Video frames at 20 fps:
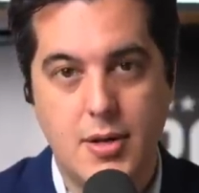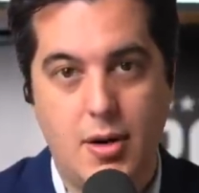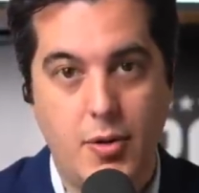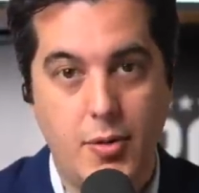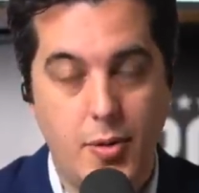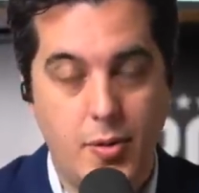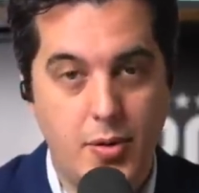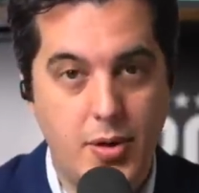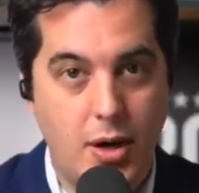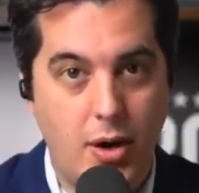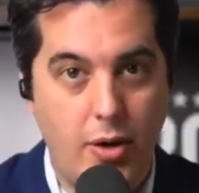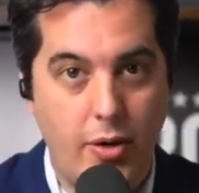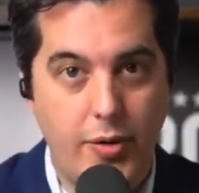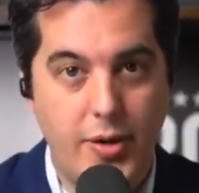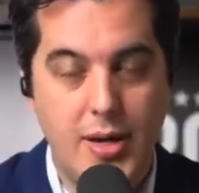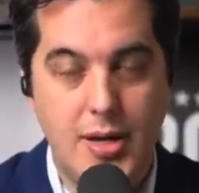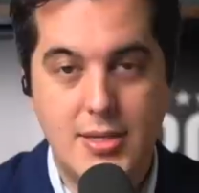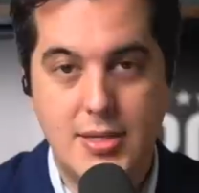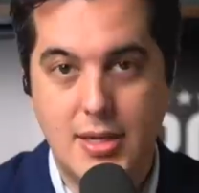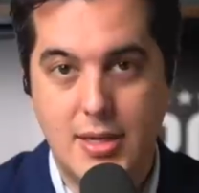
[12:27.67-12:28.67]
although
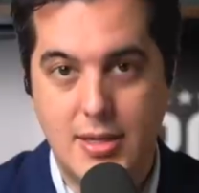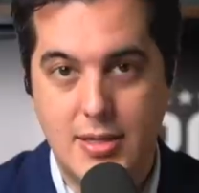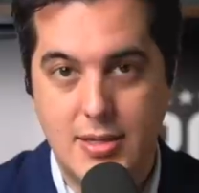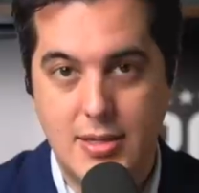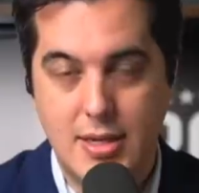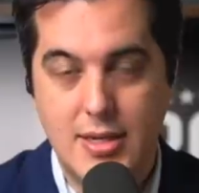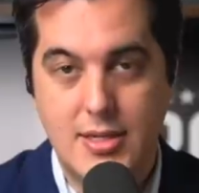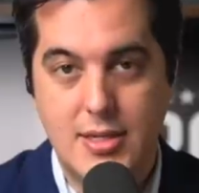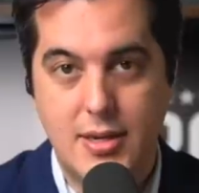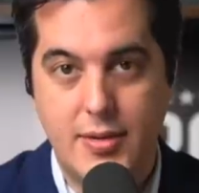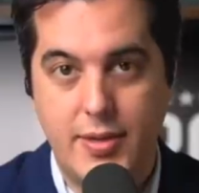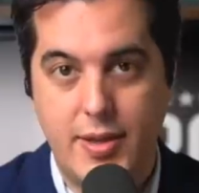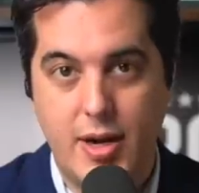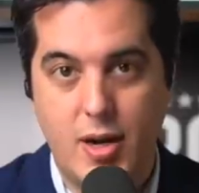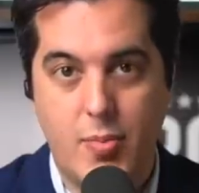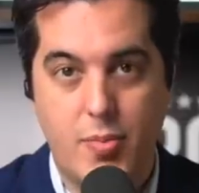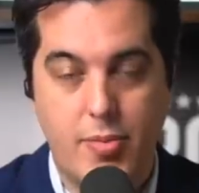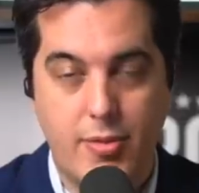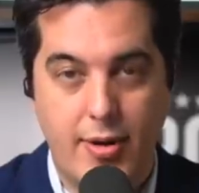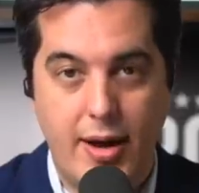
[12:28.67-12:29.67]
colonies existed
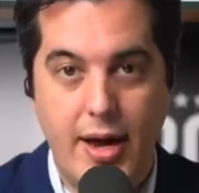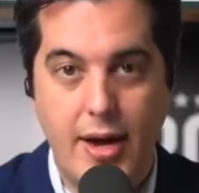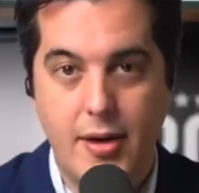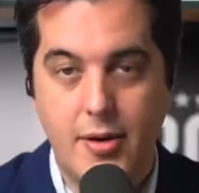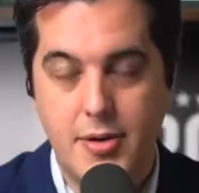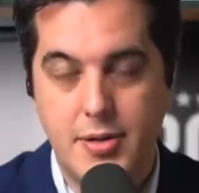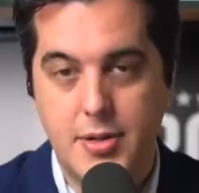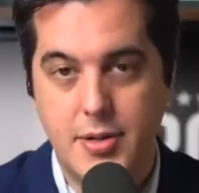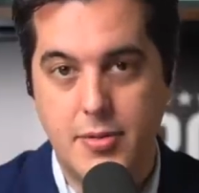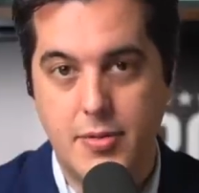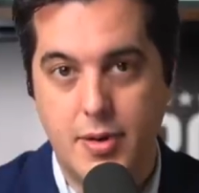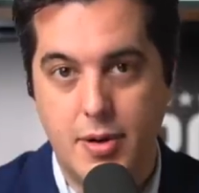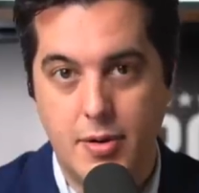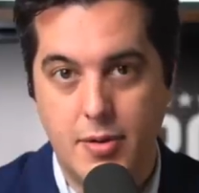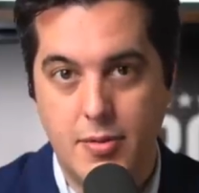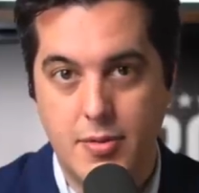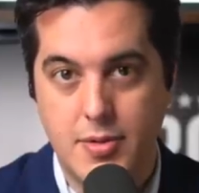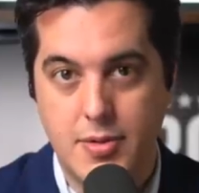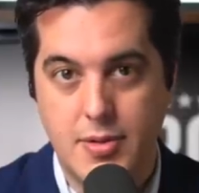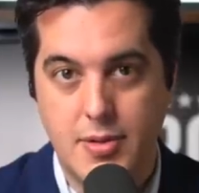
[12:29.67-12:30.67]
there prior to
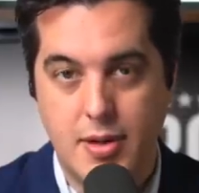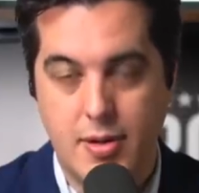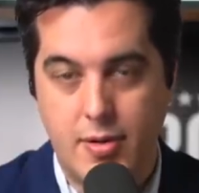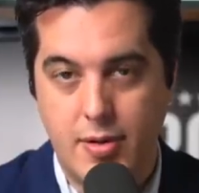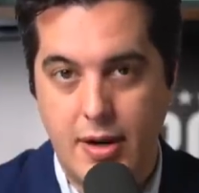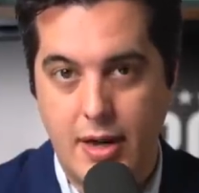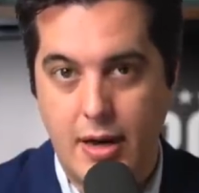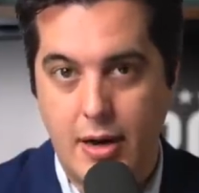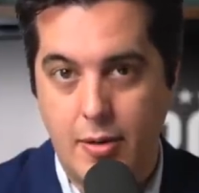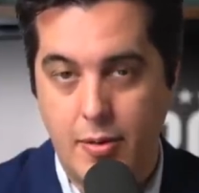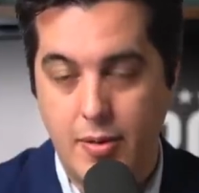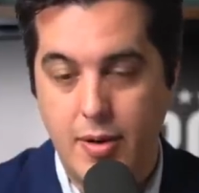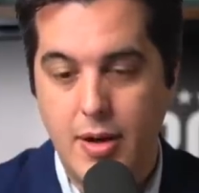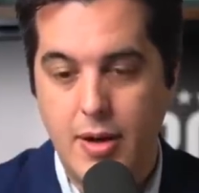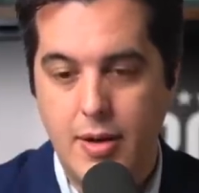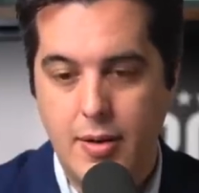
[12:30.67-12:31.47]
those that are now